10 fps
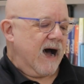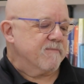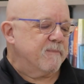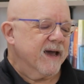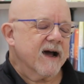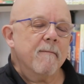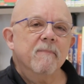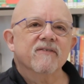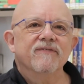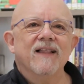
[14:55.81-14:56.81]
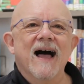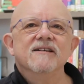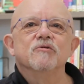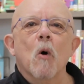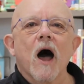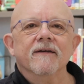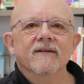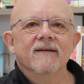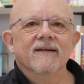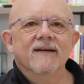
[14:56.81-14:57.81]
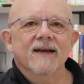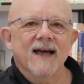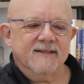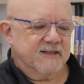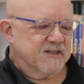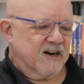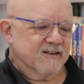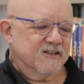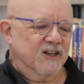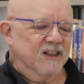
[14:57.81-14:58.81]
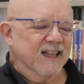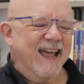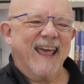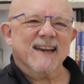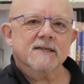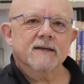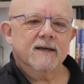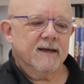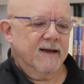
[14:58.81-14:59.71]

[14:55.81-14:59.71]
I pick up the fly swat and start to lick it.